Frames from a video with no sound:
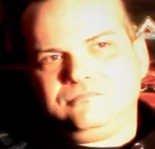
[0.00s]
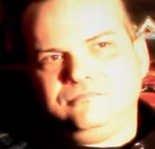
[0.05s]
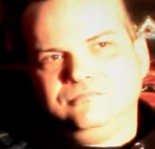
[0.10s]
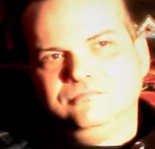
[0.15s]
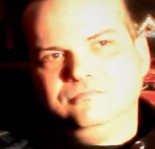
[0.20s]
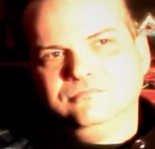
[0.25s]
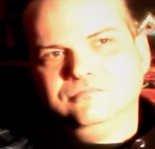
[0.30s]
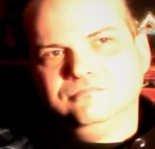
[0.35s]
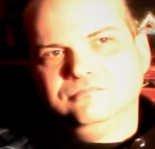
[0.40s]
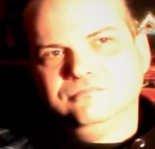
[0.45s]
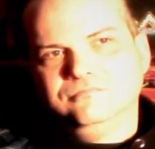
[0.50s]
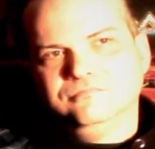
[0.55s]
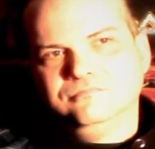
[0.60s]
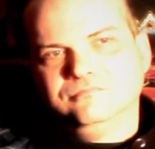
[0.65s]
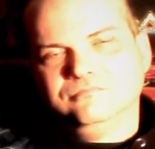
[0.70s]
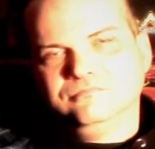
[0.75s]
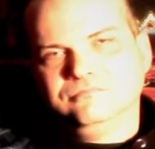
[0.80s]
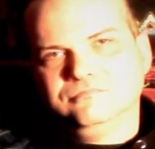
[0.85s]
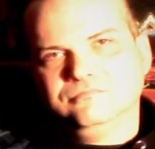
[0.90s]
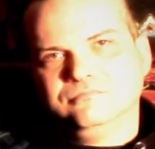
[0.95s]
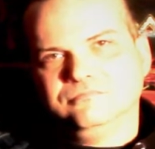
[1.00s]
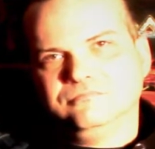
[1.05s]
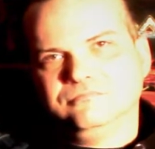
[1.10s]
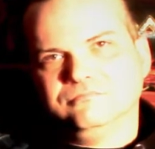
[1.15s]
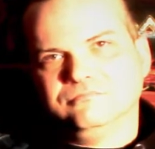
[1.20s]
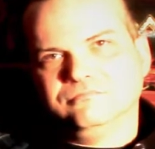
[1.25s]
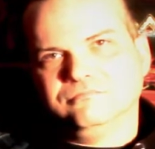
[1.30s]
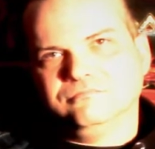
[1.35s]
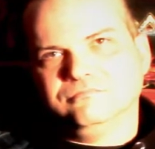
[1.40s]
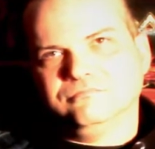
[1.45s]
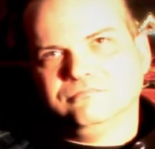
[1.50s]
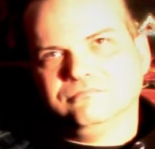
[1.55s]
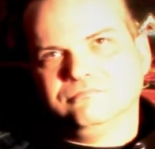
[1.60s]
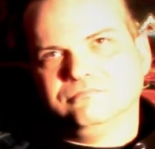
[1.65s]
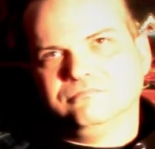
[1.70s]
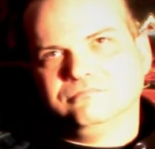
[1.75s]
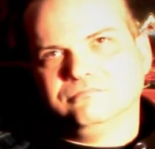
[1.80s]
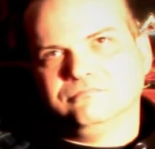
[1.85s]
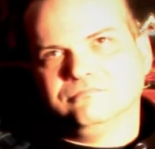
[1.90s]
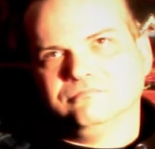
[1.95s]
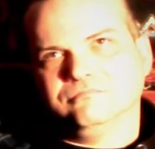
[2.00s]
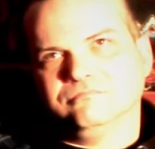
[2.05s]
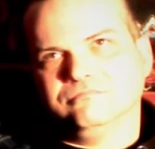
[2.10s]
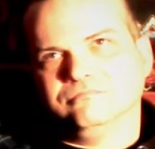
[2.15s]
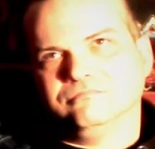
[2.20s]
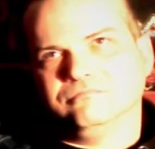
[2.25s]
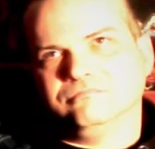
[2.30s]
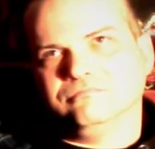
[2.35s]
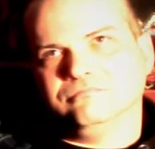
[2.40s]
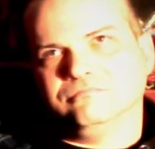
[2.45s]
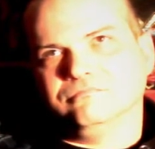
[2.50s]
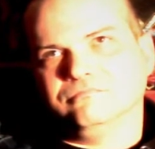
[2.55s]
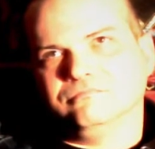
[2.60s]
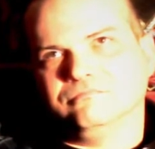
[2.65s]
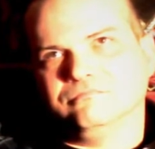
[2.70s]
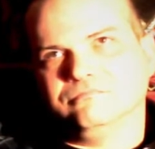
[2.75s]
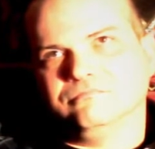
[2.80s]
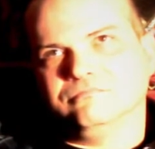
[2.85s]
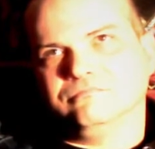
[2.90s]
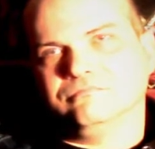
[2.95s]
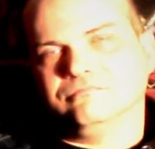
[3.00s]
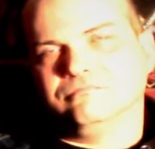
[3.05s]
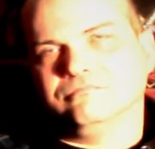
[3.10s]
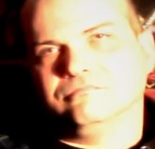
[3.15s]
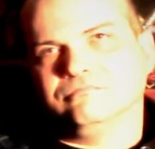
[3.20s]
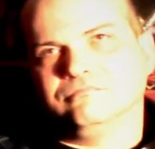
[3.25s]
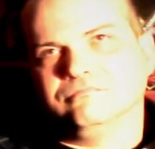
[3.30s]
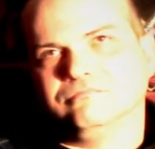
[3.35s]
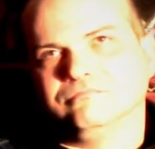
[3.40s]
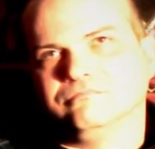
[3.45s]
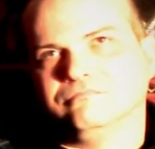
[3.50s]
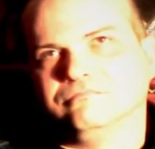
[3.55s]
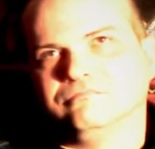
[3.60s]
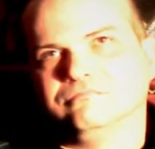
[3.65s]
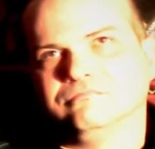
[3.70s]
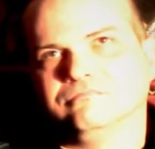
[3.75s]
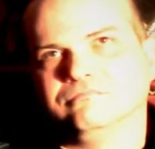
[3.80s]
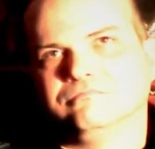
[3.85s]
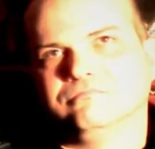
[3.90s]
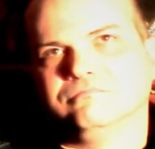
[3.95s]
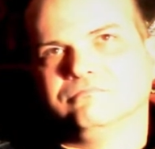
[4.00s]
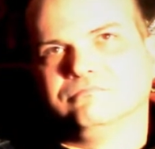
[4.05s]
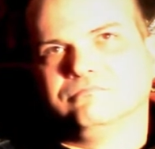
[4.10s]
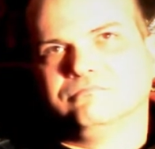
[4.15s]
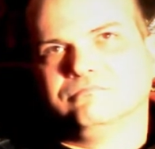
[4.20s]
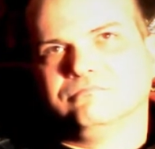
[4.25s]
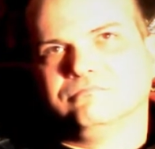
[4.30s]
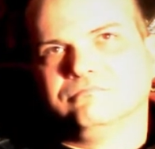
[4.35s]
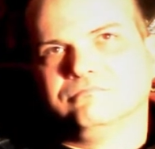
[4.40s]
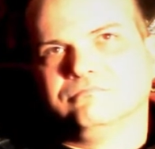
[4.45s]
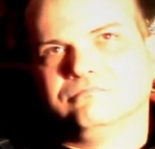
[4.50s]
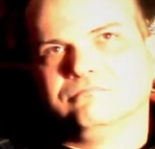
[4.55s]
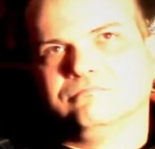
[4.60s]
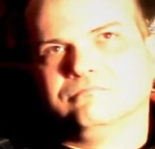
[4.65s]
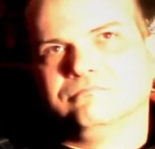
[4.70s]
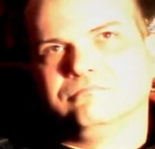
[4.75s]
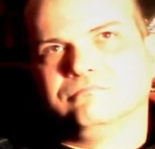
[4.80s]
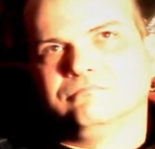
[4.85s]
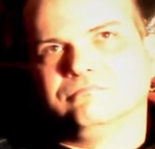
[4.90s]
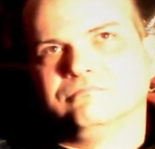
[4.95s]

The person shown says nothing.